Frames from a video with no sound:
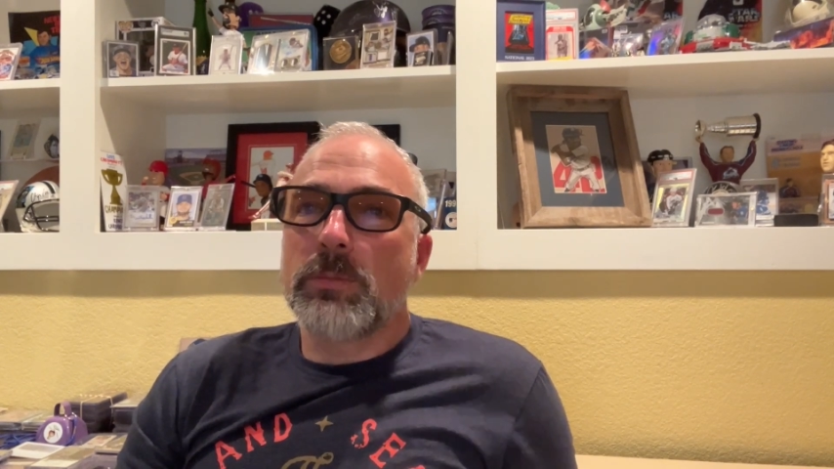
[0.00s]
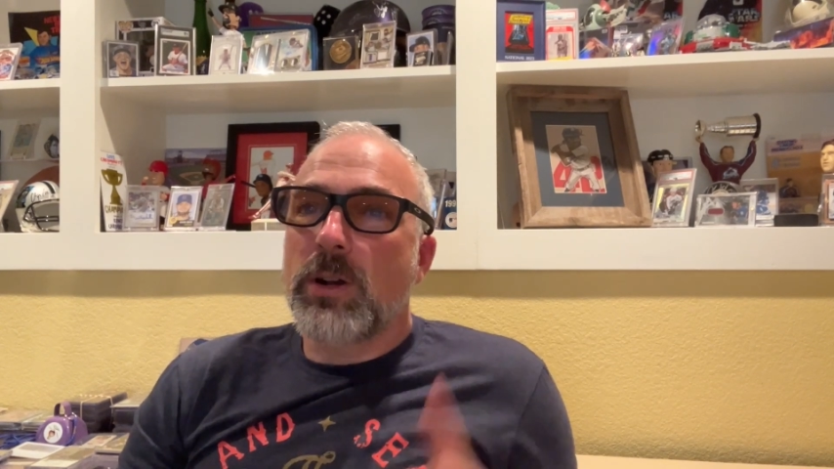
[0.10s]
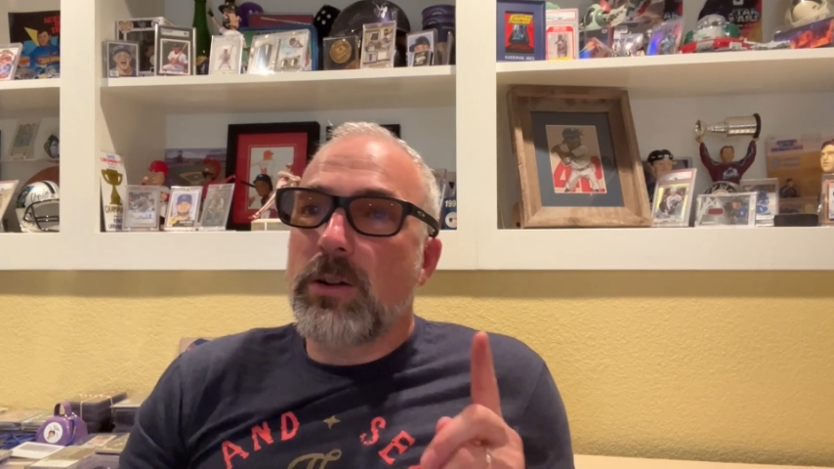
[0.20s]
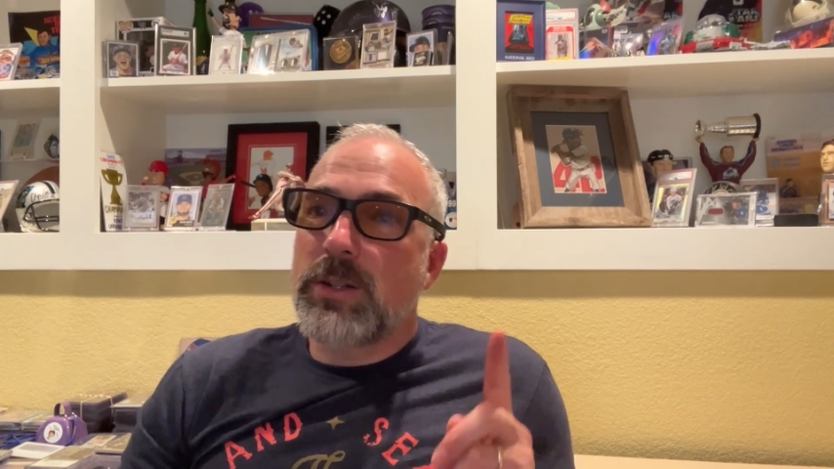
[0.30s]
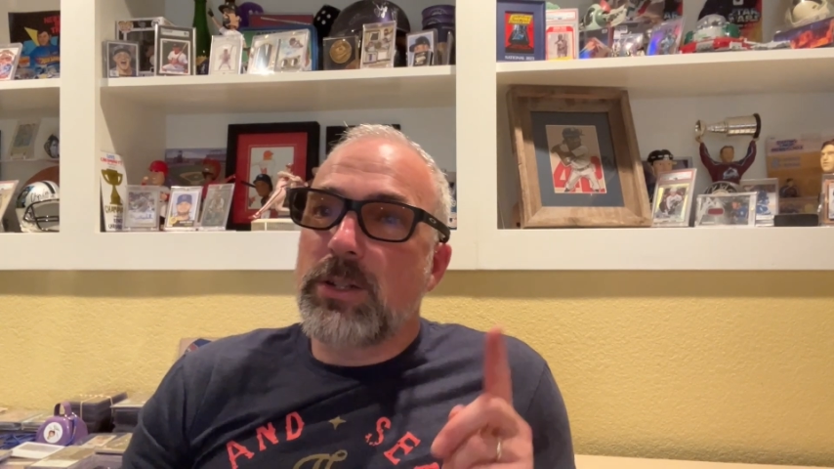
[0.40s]

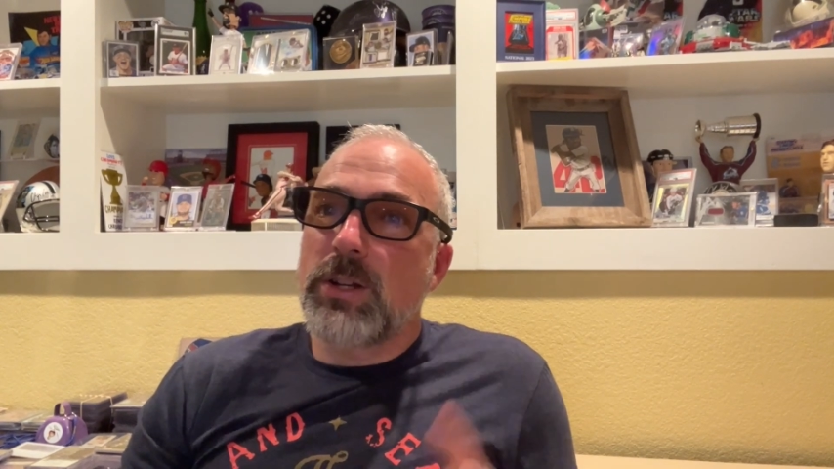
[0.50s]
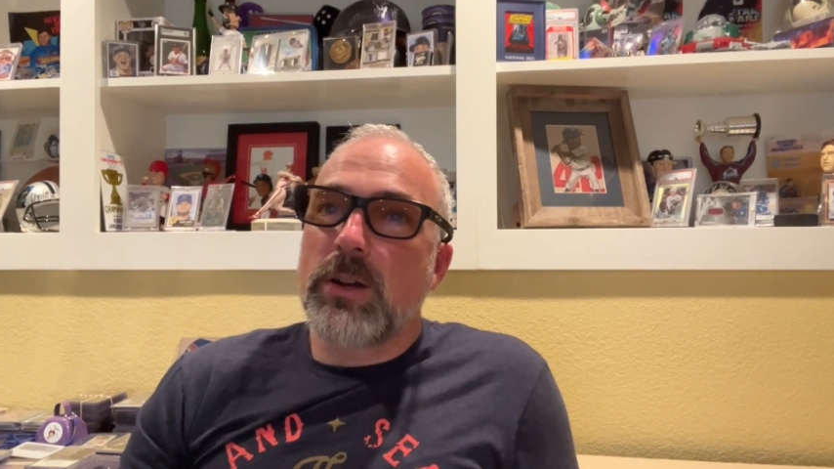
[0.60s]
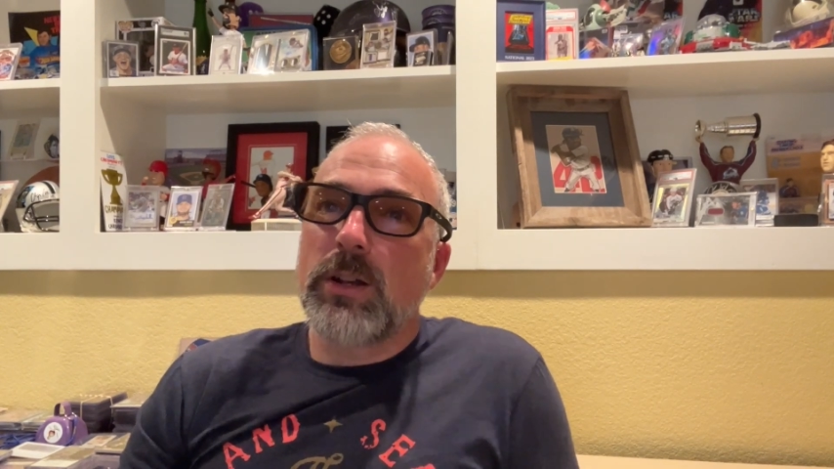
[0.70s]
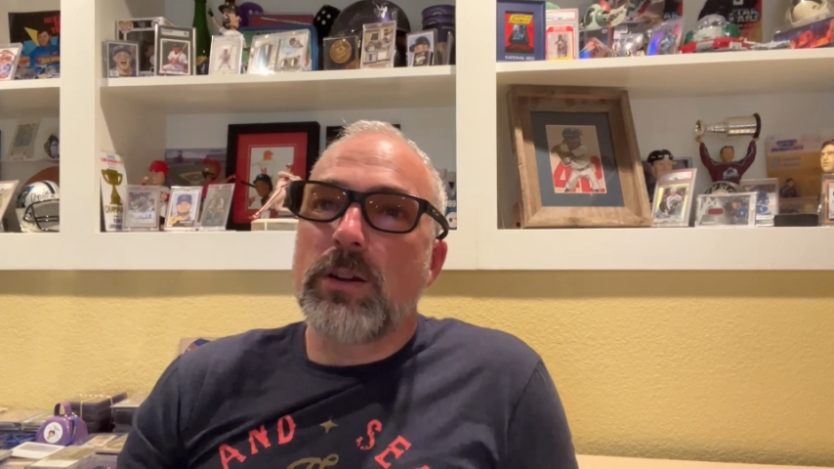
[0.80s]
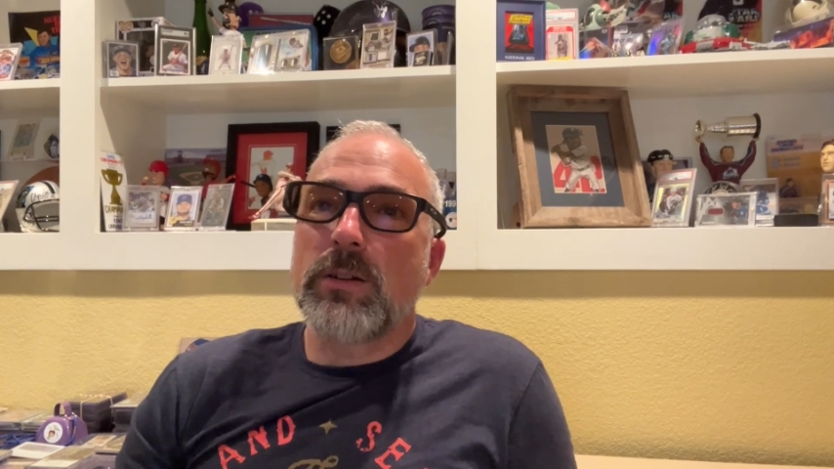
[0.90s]
cards to share
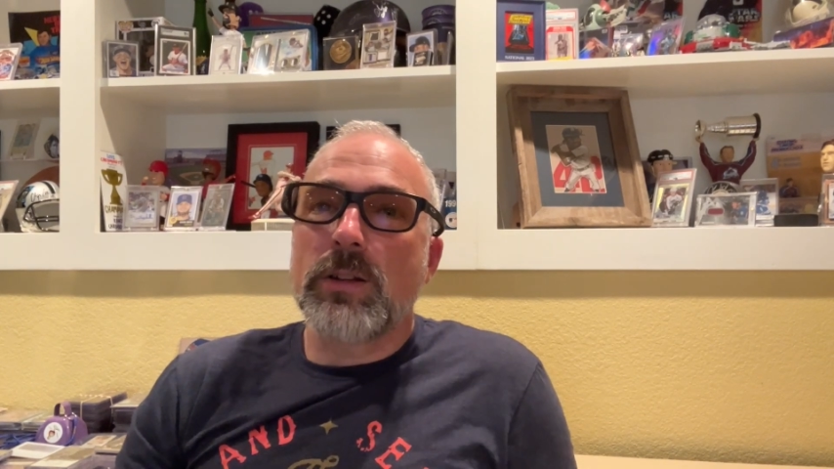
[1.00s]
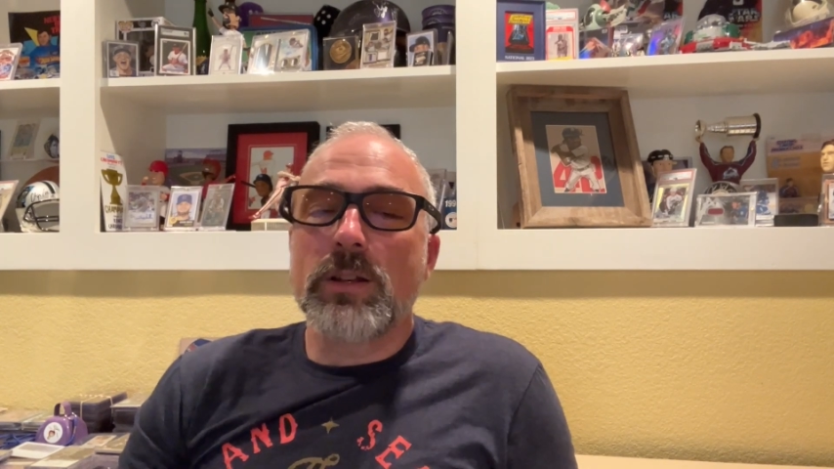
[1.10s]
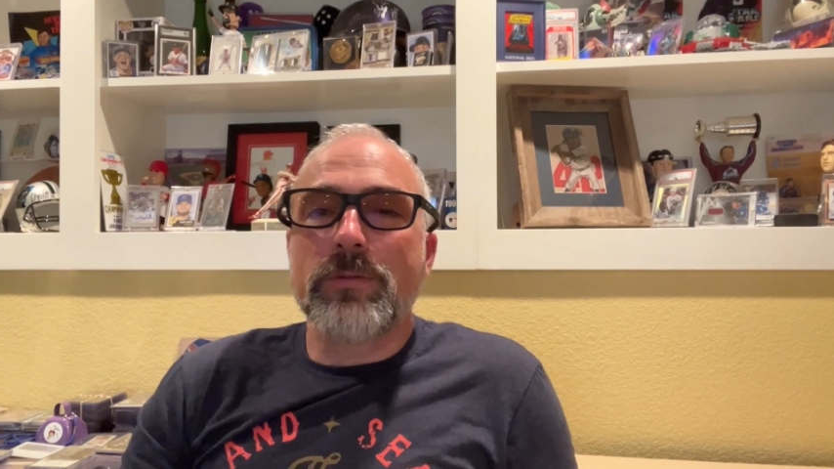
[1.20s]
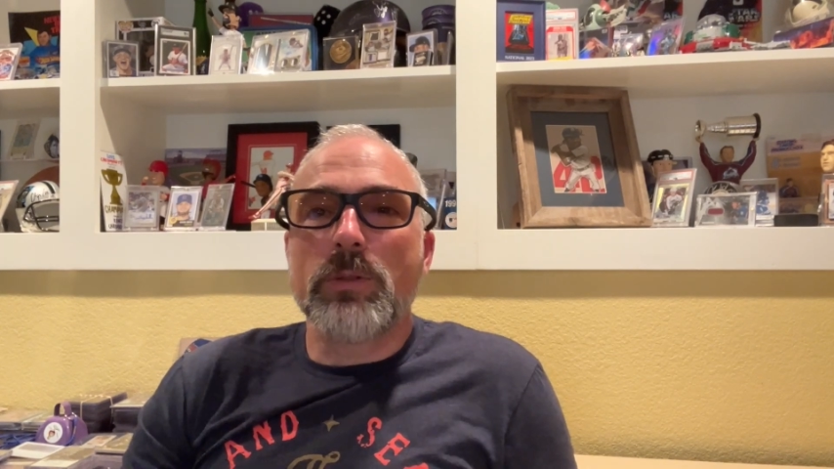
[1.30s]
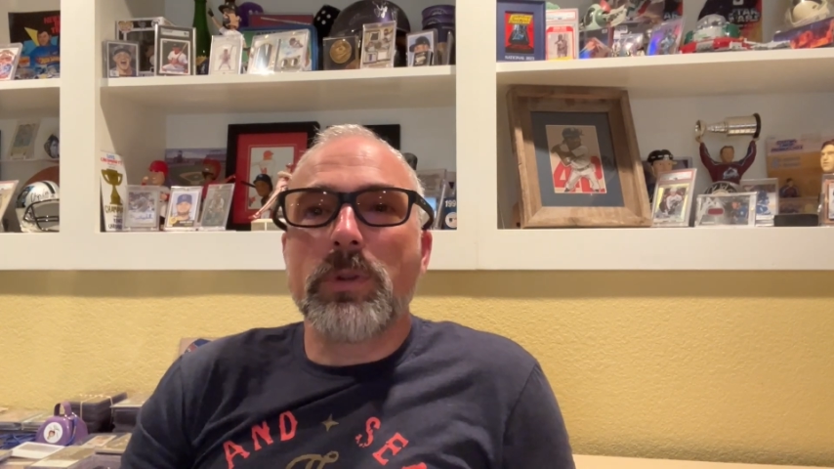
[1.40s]
here in
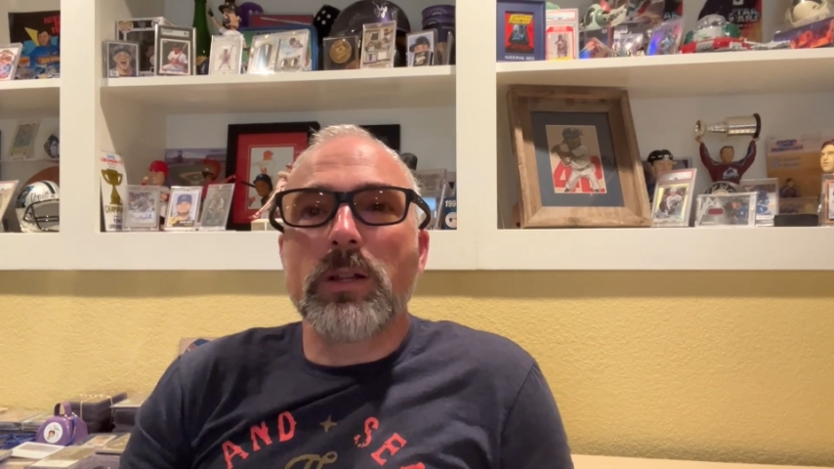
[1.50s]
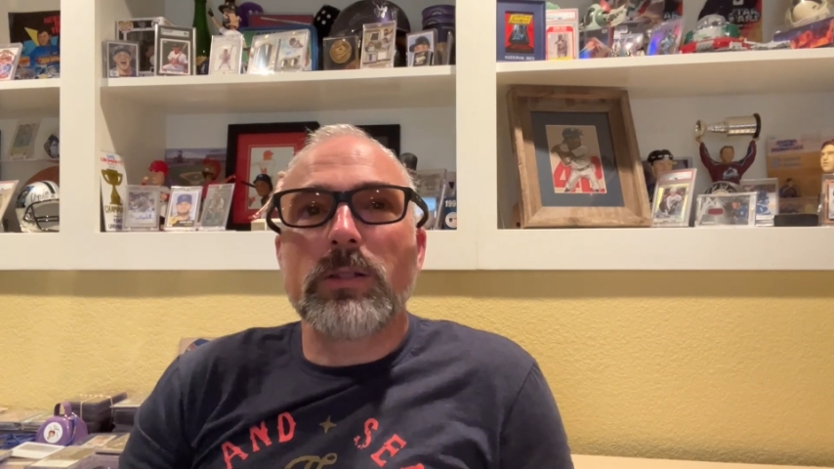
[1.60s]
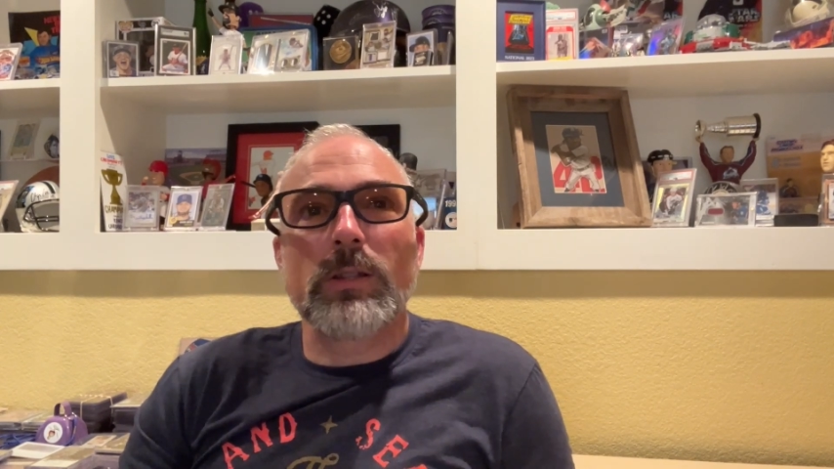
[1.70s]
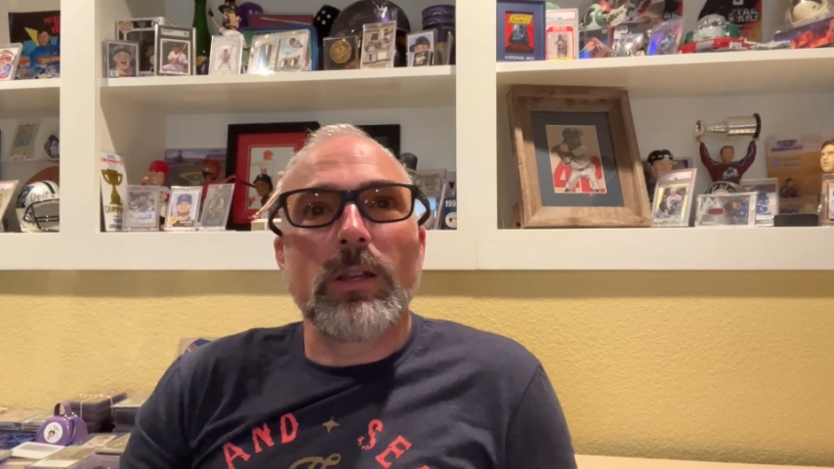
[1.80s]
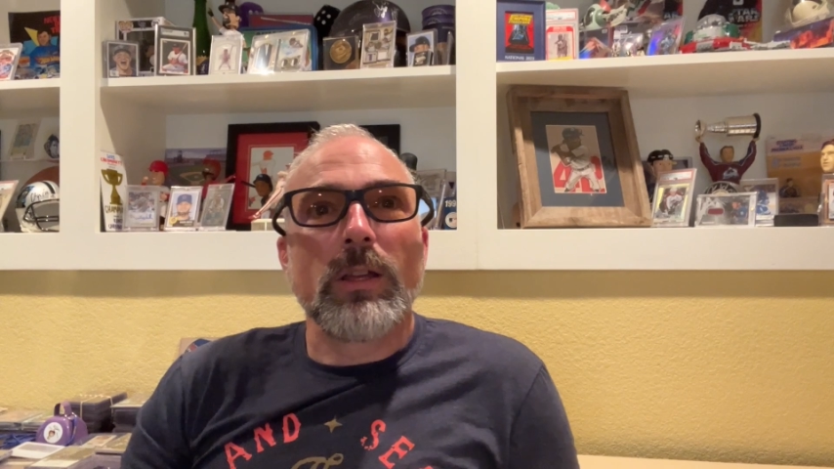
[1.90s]
a few minutes.